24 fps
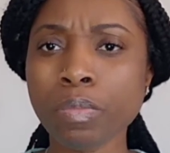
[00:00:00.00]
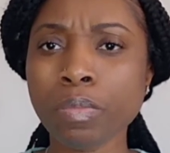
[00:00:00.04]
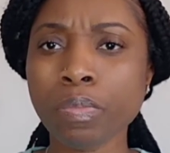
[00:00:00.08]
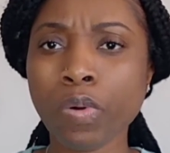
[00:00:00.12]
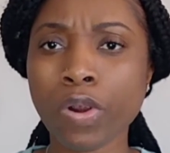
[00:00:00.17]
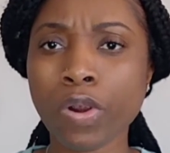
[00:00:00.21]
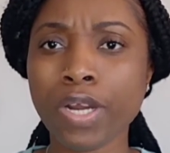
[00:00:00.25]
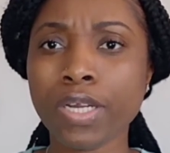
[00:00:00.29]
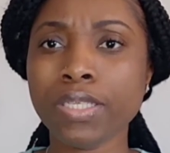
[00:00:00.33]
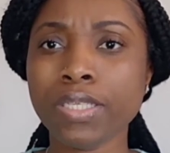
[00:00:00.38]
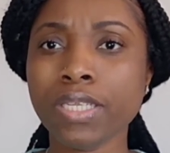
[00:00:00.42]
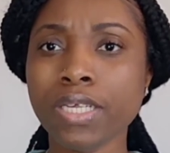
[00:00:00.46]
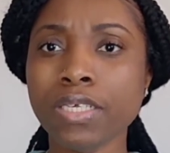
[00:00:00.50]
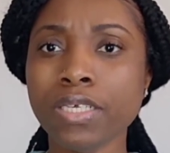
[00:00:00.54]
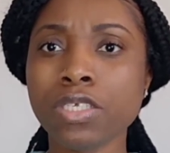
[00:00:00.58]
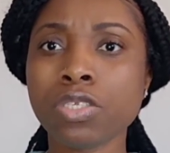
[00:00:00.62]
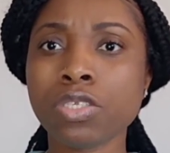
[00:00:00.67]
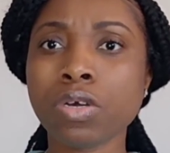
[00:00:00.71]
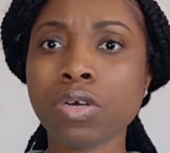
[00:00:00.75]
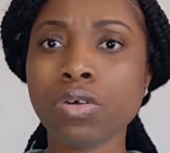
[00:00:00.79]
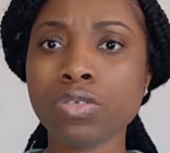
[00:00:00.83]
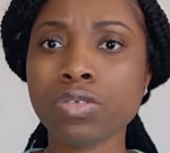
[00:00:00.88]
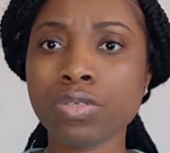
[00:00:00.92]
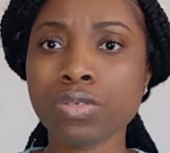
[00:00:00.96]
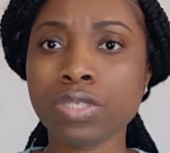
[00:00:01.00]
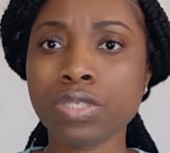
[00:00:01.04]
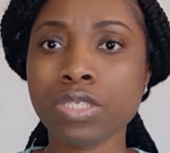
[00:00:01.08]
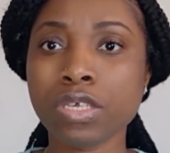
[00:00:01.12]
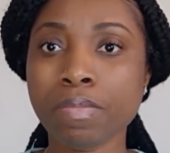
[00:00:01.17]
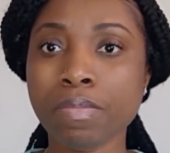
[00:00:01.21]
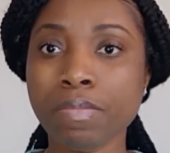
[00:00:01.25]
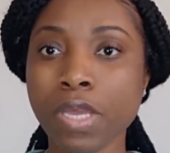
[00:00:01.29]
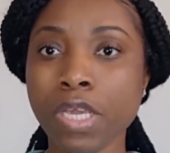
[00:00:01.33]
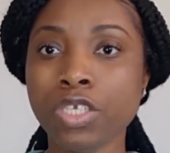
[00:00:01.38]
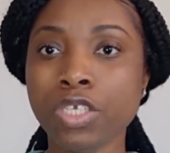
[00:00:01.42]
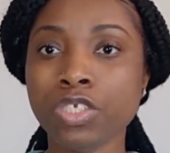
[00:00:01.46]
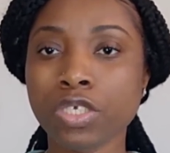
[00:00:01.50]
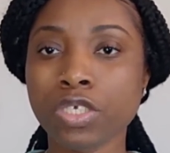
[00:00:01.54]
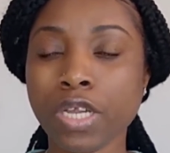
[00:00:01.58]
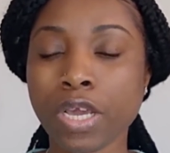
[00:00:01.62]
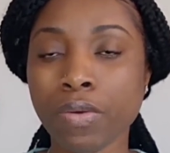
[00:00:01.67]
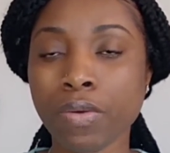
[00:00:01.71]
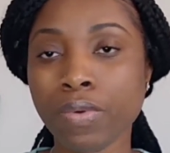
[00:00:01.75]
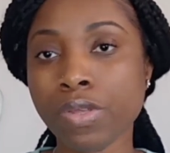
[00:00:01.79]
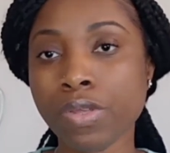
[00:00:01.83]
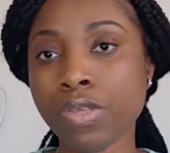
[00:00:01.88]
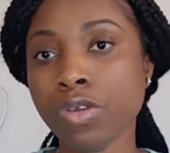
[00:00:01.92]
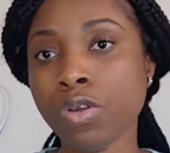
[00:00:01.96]
important thing is also to make sure
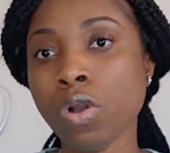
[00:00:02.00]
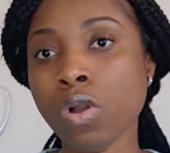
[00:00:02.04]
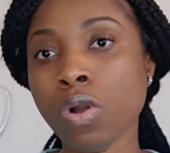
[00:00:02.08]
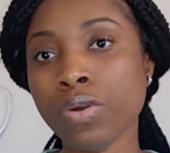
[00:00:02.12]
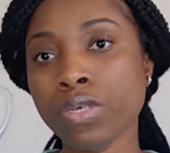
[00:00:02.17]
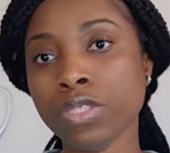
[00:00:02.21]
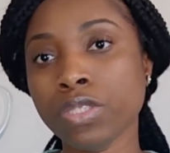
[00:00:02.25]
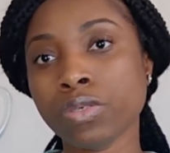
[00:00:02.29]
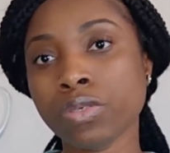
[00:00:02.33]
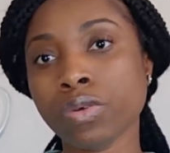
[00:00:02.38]
that when you go